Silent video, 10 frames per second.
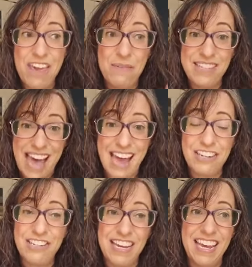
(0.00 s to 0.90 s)
it was
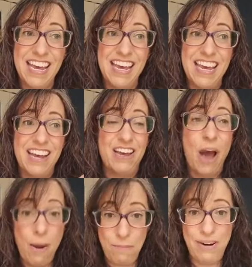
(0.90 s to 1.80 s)
actually
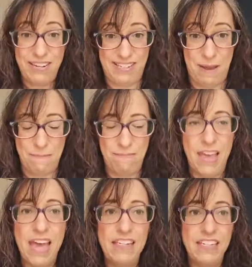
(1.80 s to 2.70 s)
cumbersome
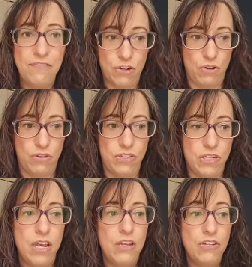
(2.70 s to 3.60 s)
and difficult
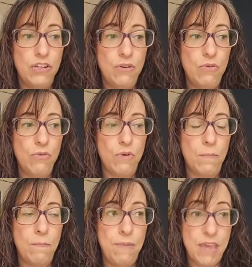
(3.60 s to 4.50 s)
to
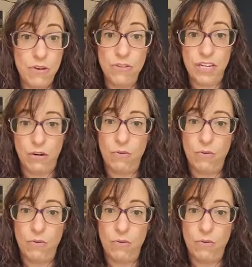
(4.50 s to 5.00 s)
build and